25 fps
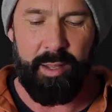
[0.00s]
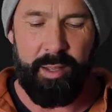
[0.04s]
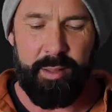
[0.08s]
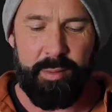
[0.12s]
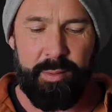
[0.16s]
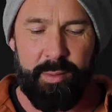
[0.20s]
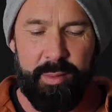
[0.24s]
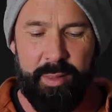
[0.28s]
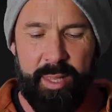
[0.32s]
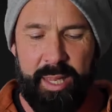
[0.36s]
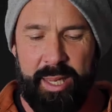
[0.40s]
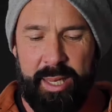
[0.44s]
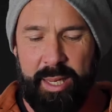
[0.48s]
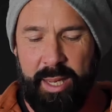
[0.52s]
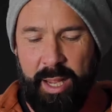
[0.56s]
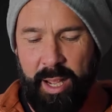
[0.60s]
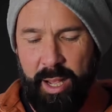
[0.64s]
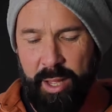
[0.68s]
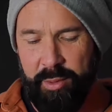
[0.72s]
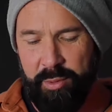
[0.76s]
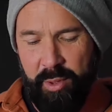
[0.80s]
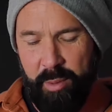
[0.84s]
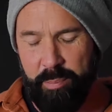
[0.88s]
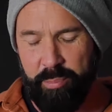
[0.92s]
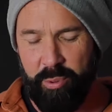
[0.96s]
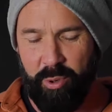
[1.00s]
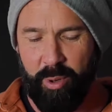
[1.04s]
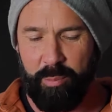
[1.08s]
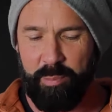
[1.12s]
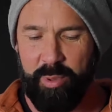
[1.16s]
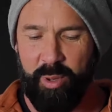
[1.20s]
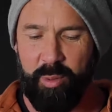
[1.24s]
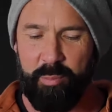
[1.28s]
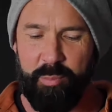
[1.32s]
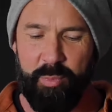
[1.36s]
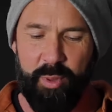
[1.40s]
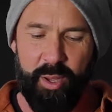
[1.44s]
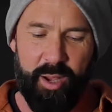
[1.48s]
The other
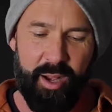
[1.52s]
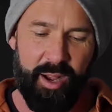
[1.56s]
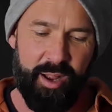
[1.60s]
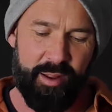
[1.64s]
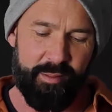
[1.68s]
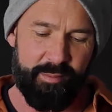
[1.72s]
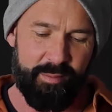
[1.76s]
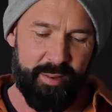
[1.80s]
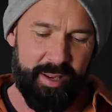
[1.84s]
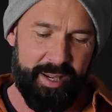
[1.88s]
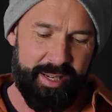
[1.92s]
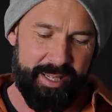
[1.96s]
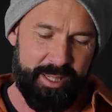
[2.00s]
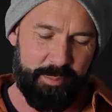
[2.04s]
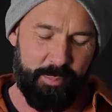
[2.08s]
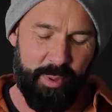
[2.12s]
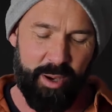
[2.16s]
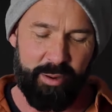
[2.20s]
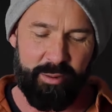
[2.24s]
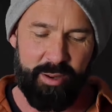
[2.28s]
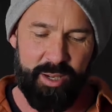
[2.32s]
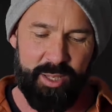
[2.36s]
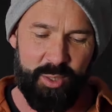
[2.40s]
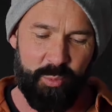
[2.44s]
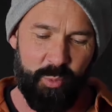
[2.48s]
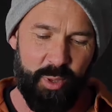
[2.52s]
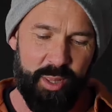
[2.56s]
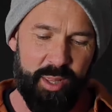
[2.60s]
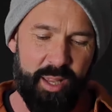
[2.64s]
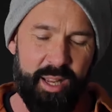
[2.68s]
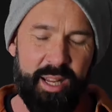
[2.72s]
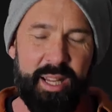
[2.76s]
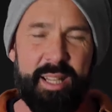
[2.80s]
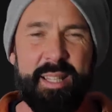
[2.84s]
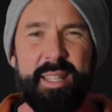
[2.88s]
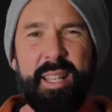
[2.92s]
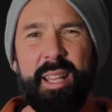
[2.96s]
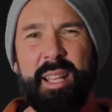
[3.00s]
problem that I've experienced with it
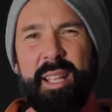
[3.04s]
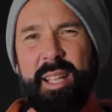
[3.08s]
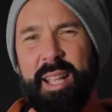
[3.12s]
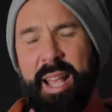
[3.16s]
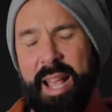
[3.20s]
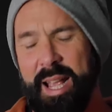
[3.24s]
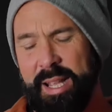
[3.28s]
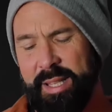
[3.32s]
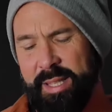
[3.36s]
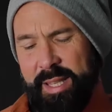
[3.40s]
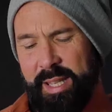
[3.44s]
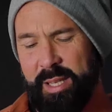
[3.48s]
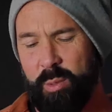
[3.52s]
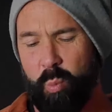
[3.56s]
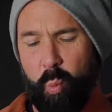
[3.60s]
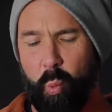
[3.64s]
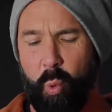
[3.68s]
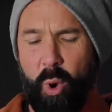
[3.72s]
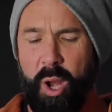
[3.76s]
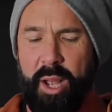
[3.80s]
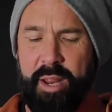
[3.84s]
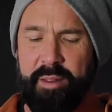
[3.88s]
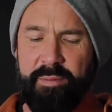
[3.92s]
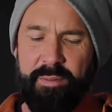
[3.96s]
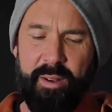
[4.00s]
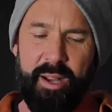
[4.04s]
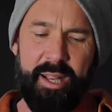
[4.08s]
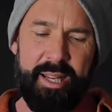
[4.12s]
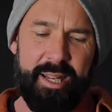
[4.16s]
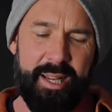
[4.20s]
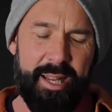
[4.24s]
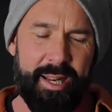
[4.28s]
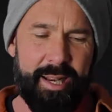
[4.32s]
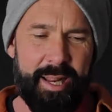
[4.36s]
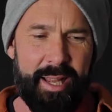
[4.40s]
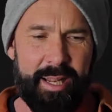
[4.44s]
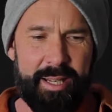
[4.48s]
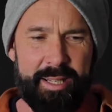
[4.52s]
is that it has this Wi-Fi
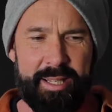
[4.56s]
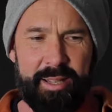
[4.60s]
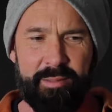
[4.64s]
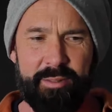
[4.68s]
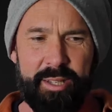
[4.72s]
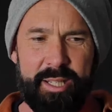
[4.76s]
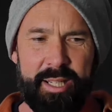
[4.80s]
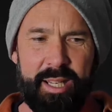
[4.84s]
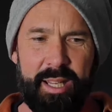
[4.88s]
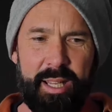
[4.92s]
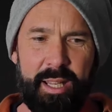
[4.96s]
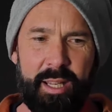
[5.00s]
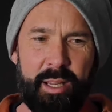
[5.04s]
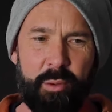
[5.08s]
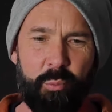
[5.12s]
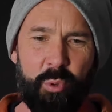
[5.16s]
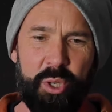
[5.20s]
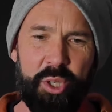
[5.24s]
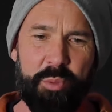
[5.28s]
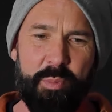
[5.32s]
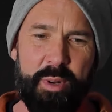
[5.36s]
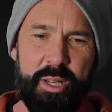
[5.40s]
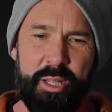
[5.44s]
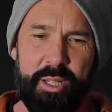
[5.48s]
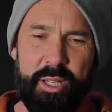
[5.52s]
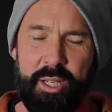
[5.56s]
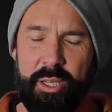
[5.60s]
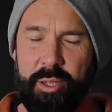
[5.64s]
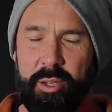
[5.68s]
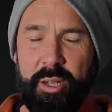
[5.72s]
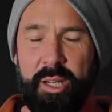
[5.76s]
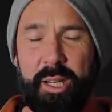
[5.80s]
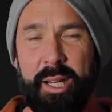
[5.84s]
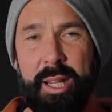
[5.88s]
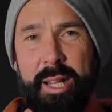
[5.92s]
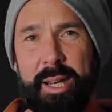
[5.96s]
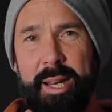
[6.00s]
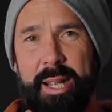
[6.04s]
connectivity, which means that you
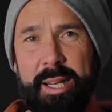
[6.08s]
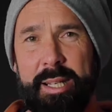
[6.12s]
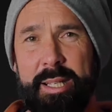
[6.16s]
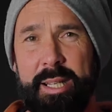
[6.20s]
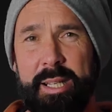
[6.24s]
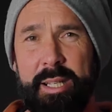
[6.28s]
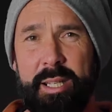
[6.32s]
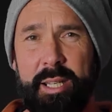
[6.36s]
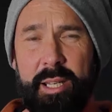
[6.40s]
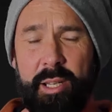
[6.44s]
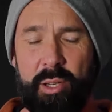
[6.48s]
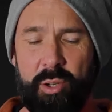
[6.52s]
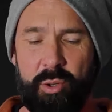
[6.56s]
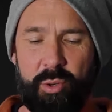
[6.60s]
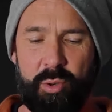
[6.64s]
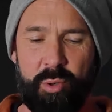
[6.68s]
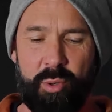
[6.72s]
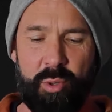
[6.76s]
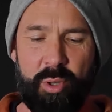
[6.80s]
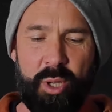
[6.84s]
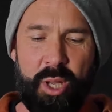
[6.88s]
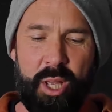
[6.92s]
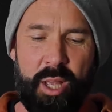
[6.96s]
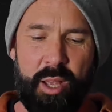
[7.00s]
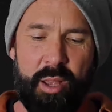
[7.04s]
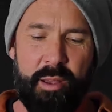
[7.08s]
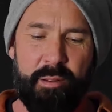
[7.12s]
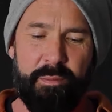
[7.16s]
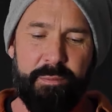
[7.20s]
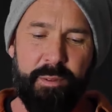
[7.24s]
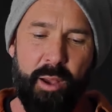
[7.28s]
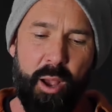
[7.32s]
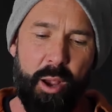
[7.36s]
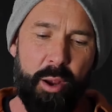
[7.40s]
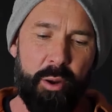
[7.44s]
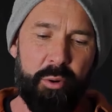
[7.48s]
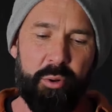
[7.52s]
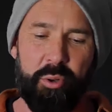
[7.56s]
can connect it to your
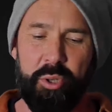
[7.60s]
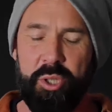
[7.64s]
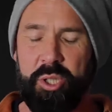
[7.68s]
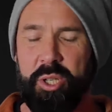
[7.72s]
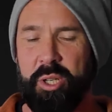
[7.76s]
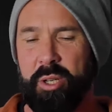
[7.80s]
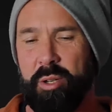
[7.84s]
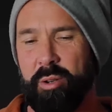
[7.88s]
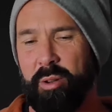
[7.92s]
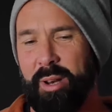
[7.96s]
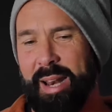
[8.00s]
phone or to your